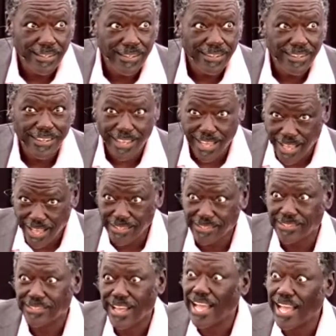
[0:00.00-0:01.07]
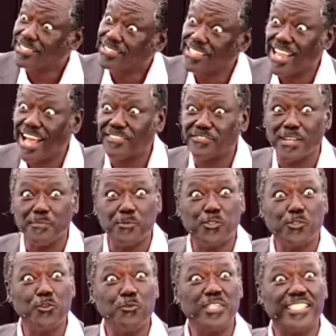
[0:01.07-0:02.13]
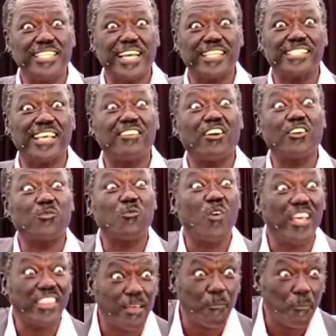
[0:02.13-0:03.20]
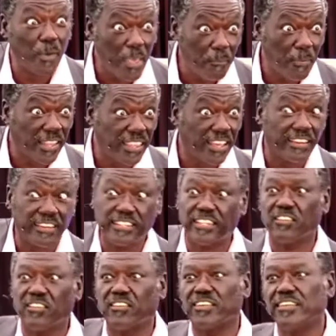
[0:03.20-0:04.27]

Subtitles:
Yes, I still have some Uchumi shares. They're not worth the paper they're written on.